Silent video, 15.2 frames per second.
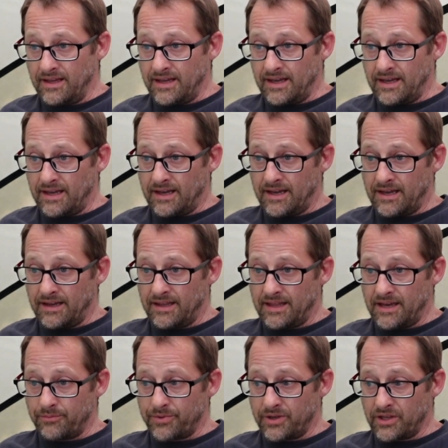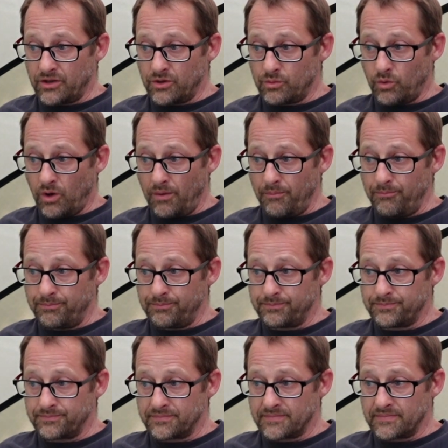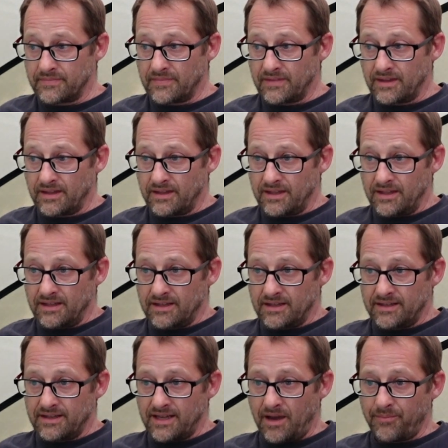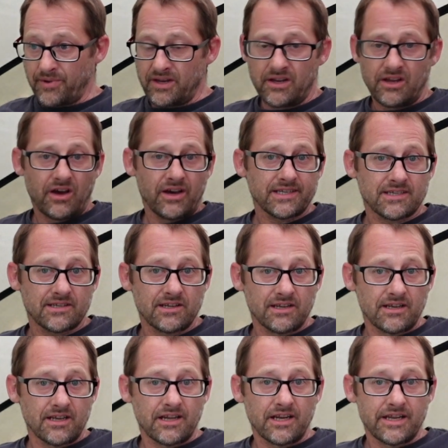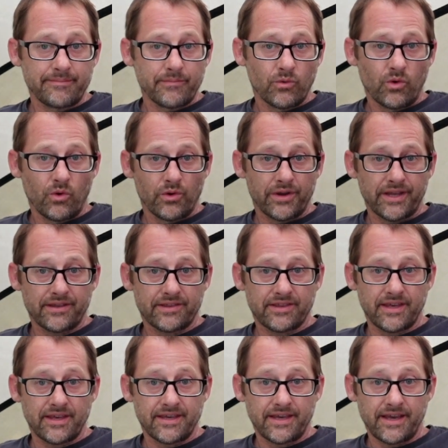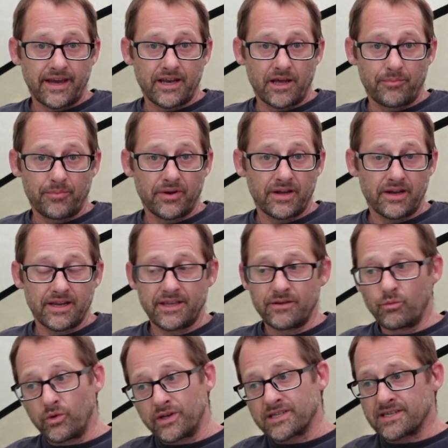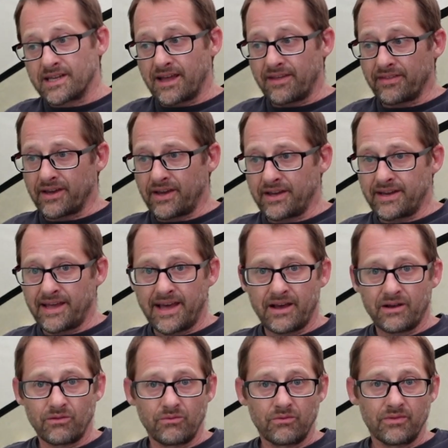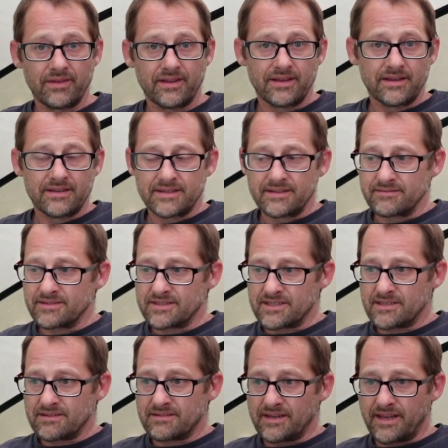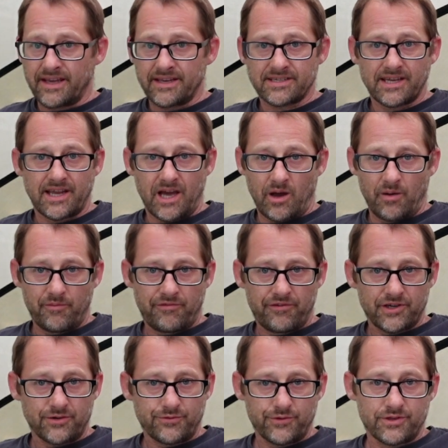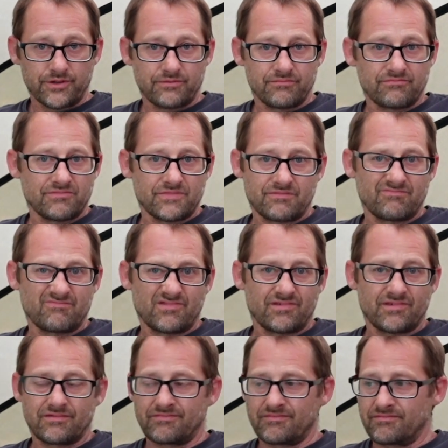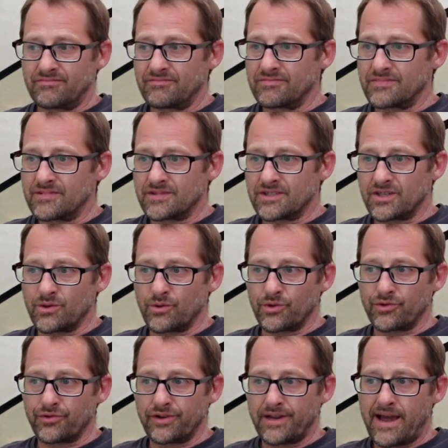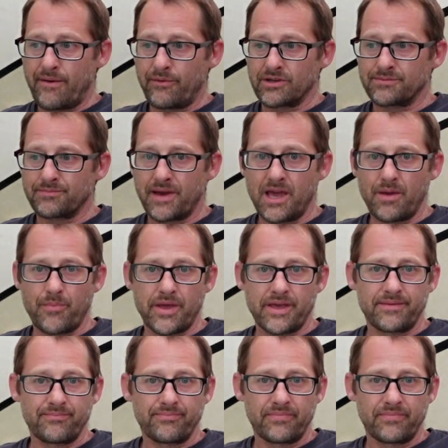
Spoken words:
That'd be a good one. That'd be a nice little early morning thing. Get up early, whiz down the canal, get set up, fish for 2 or 3 hours maybe,